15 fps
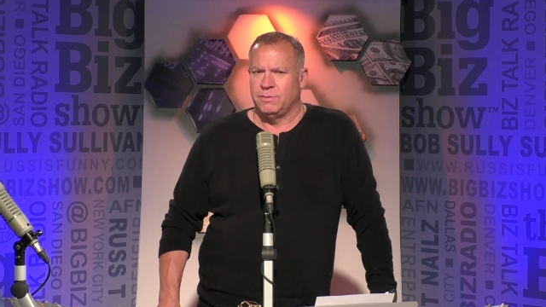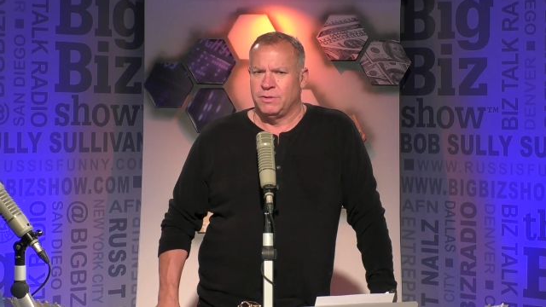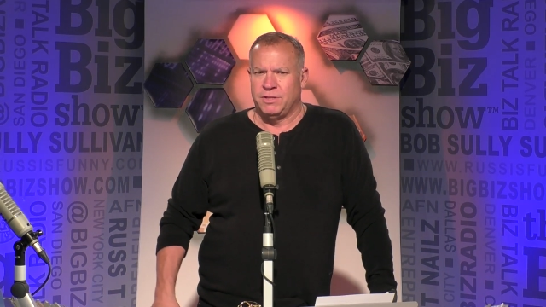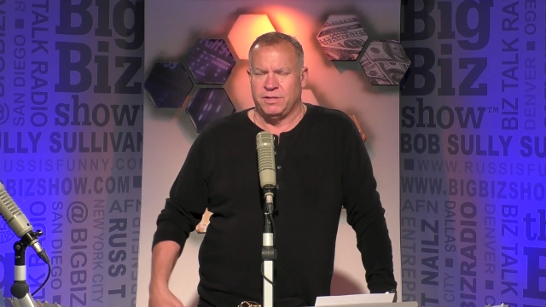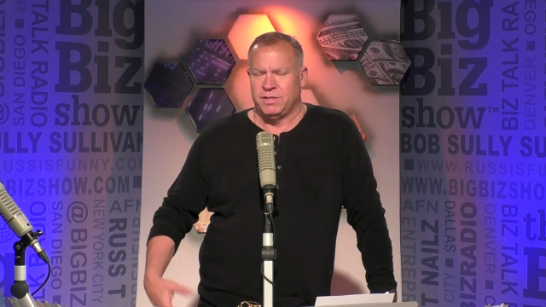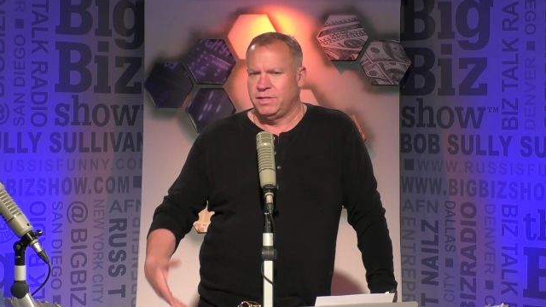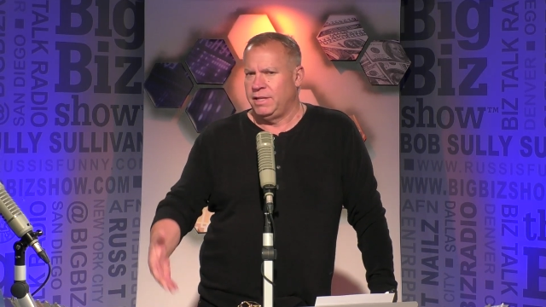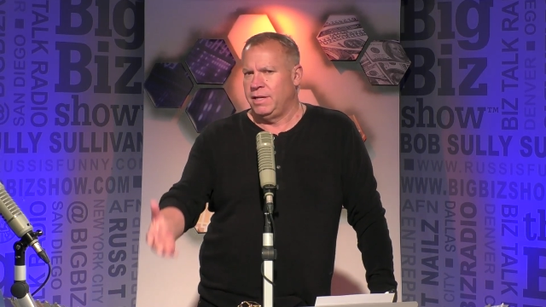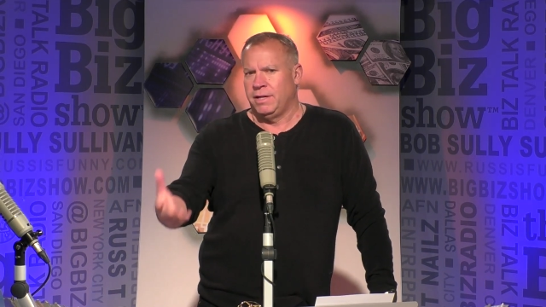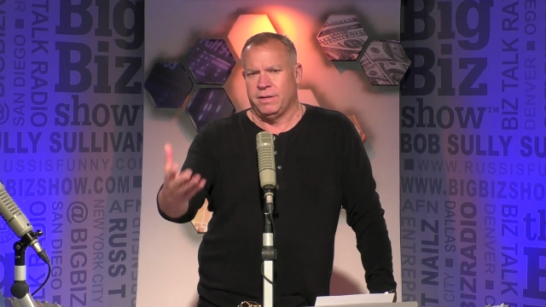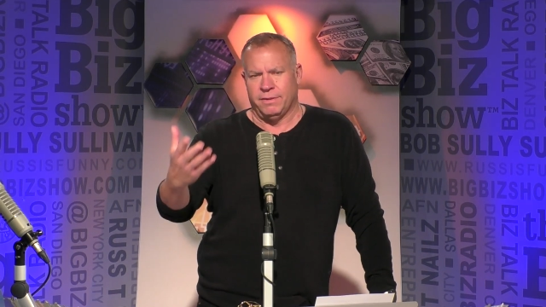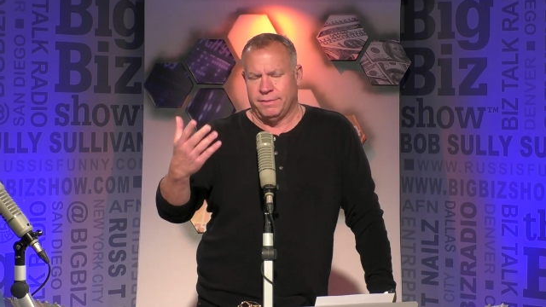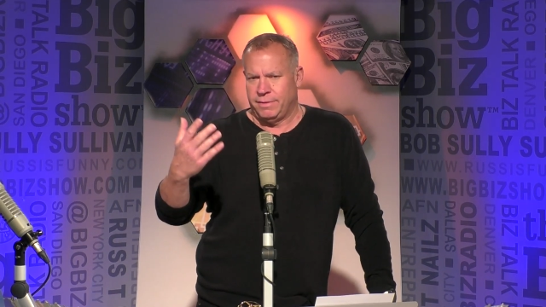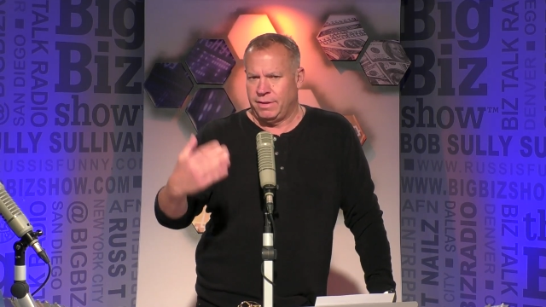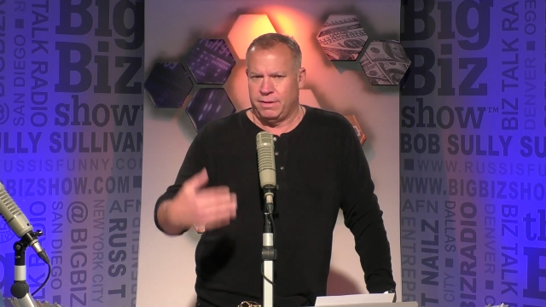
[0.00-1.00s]
which you see on
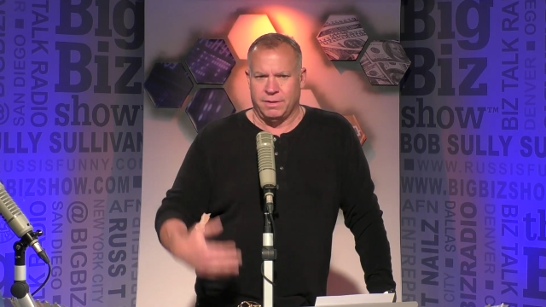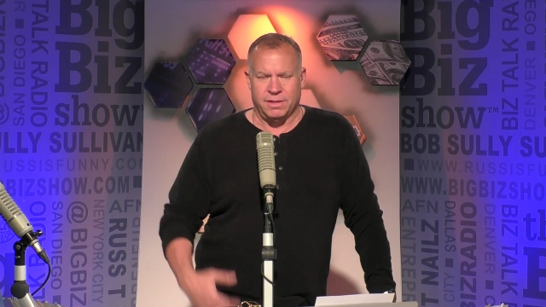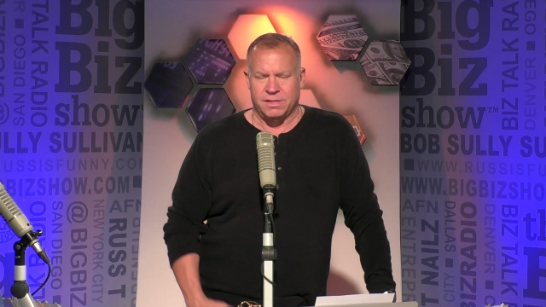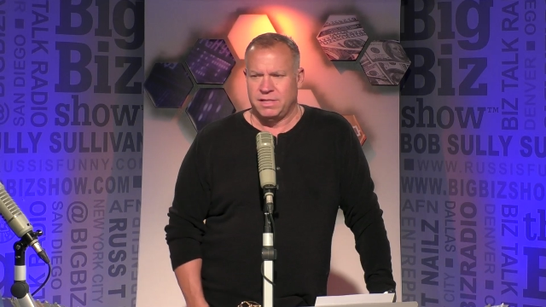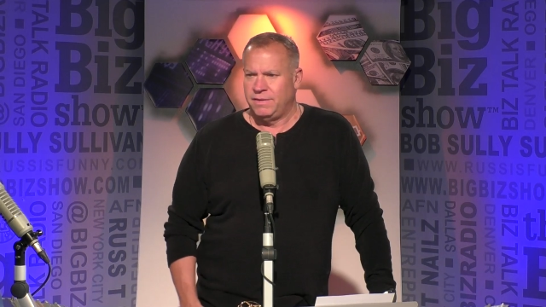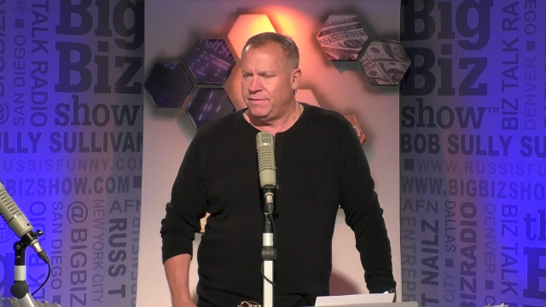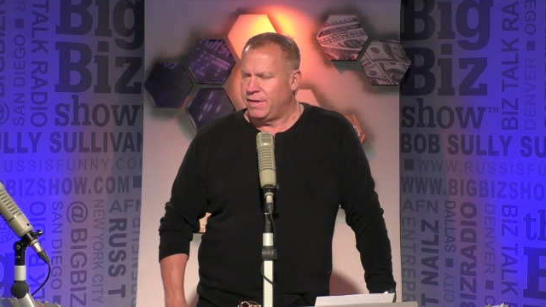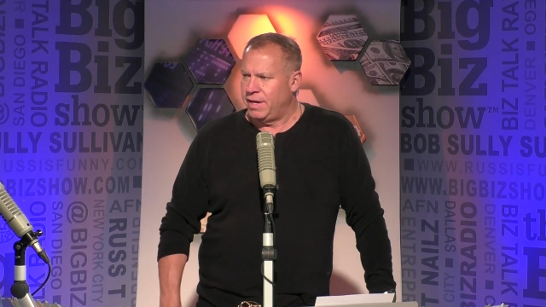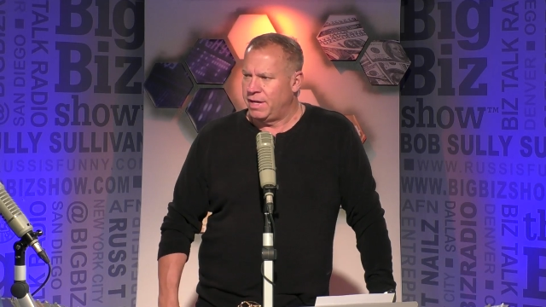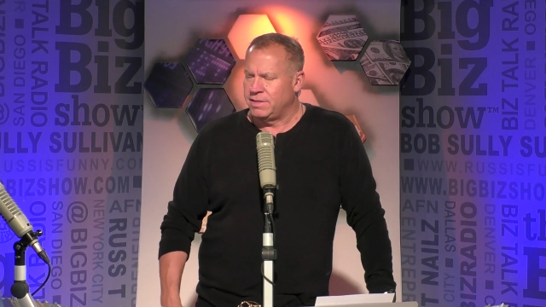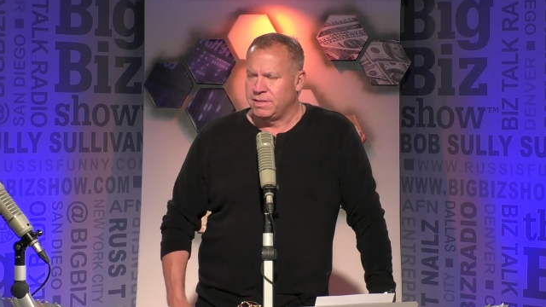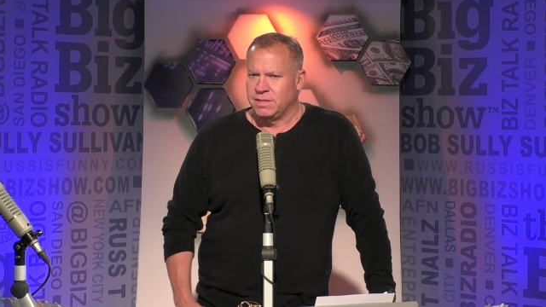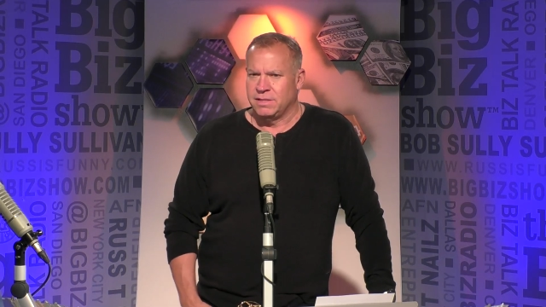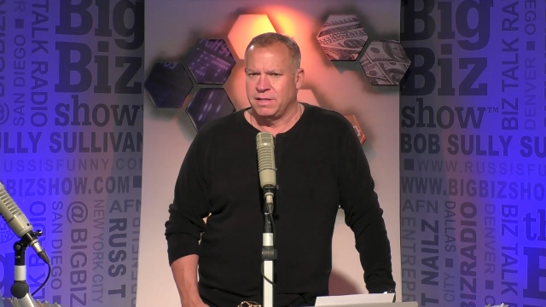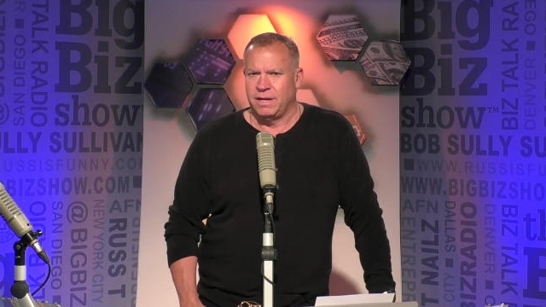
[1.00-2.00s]
your the
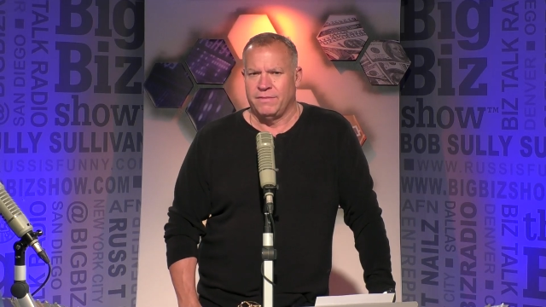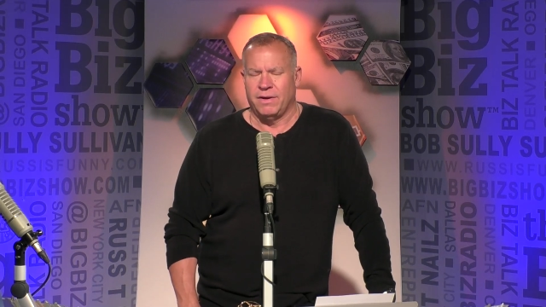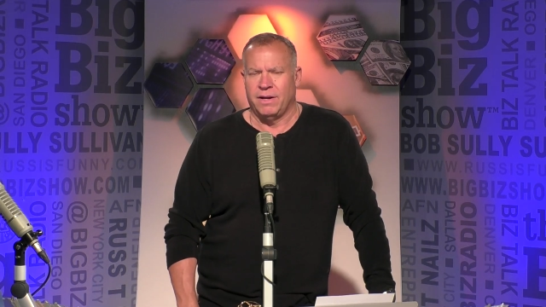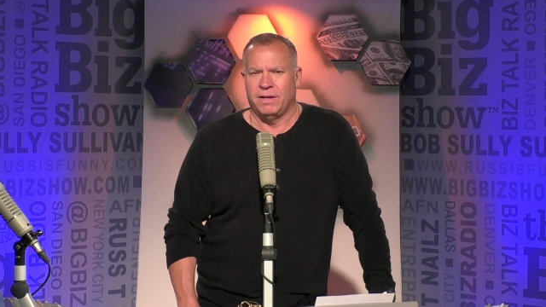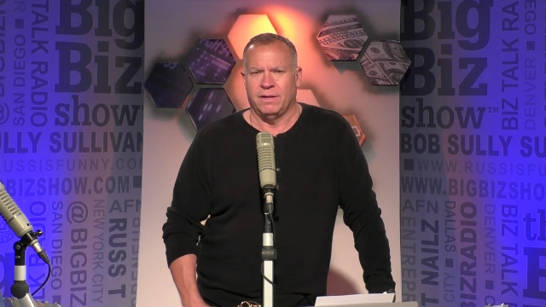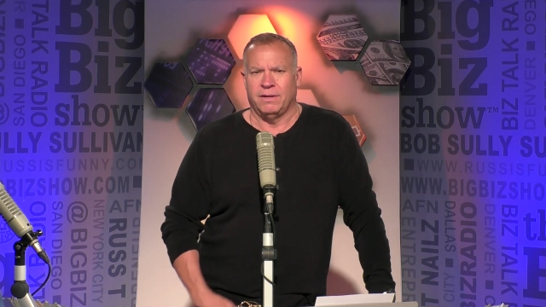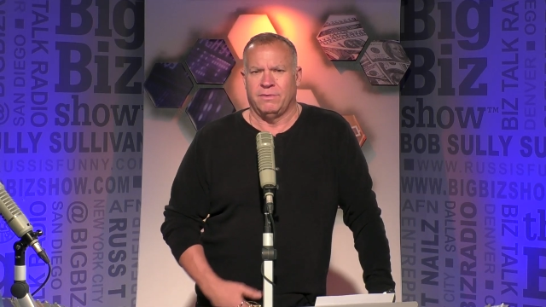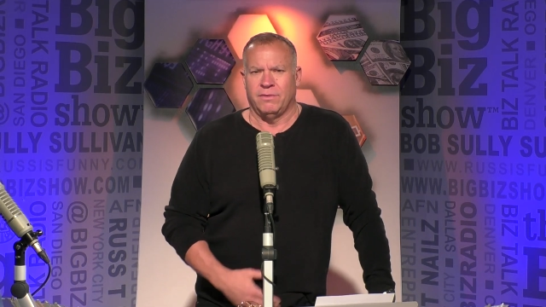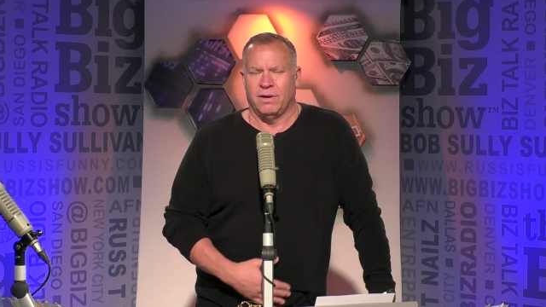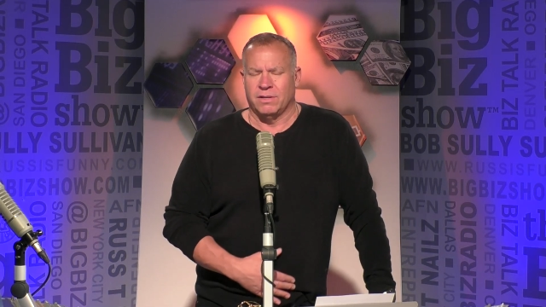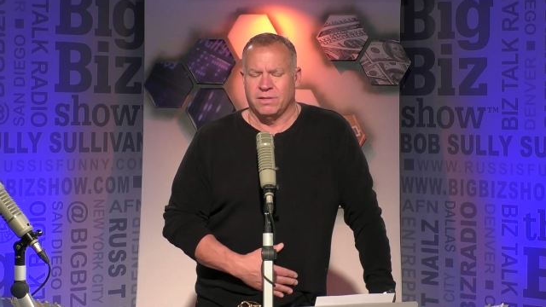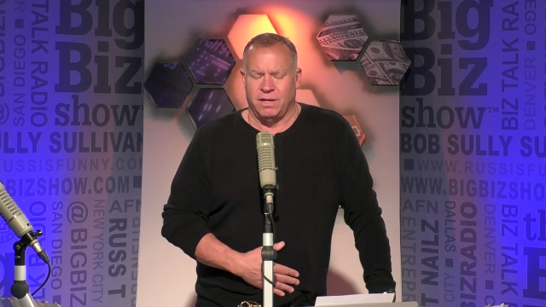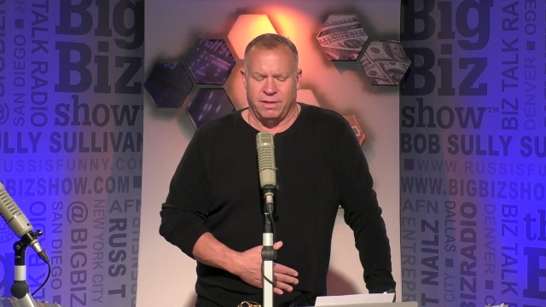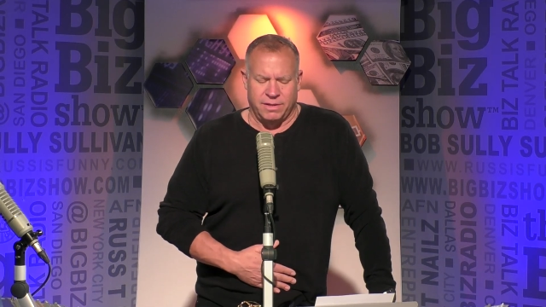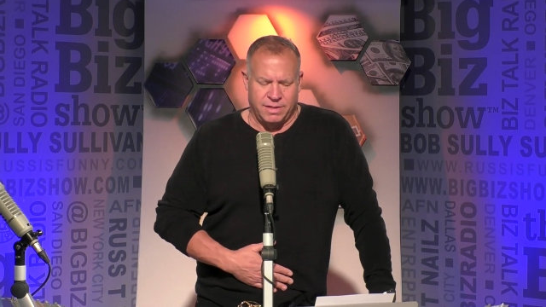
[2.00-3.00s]
CVS and Save On
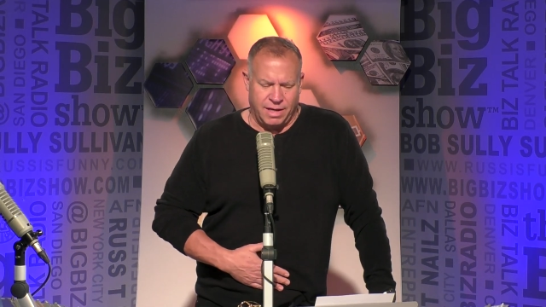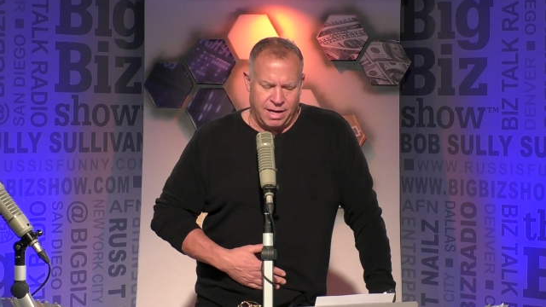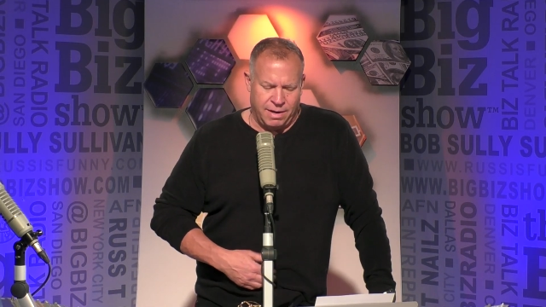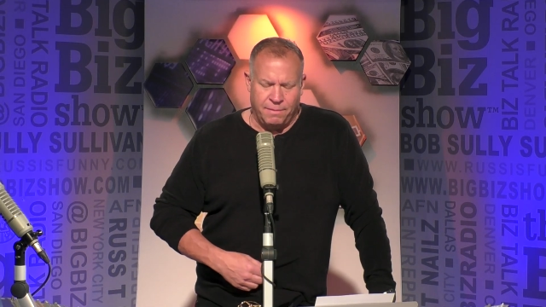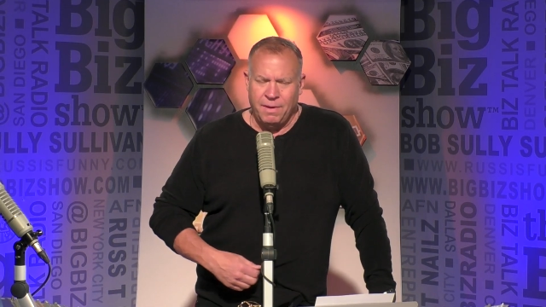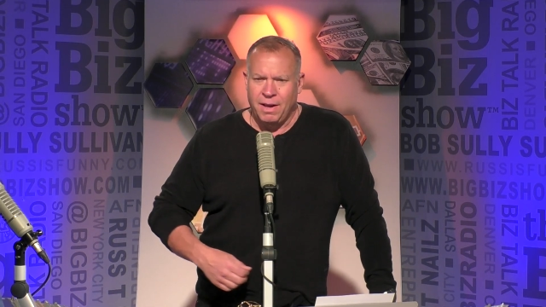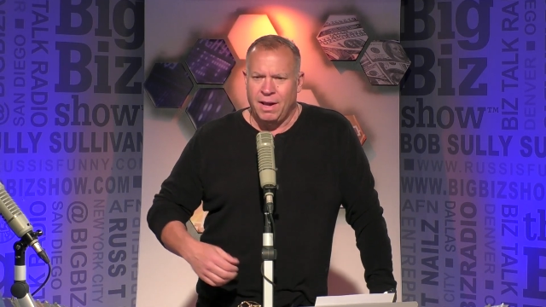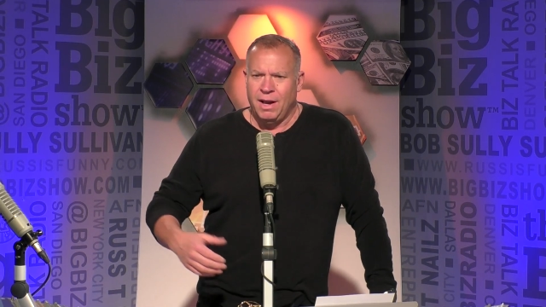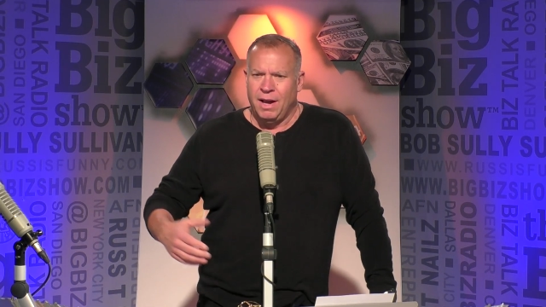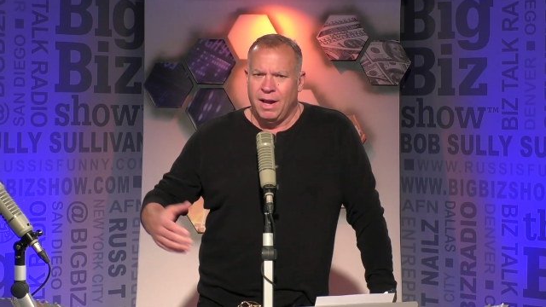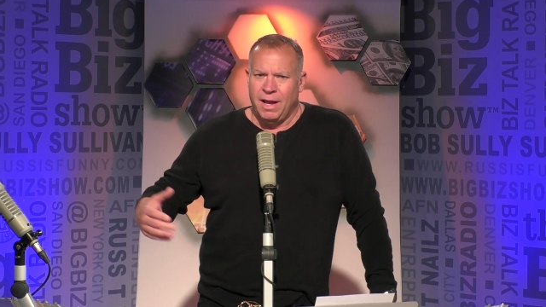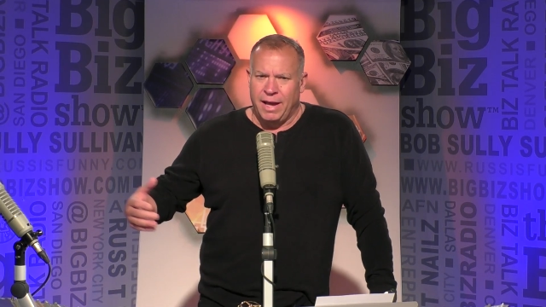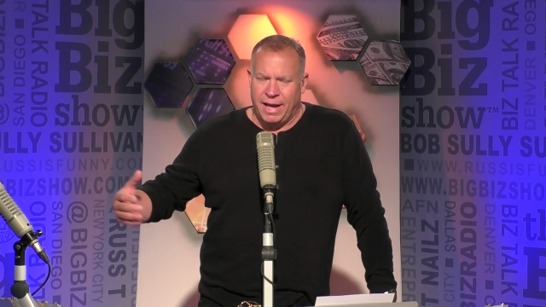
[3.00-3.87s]
drugs all the time. Sure.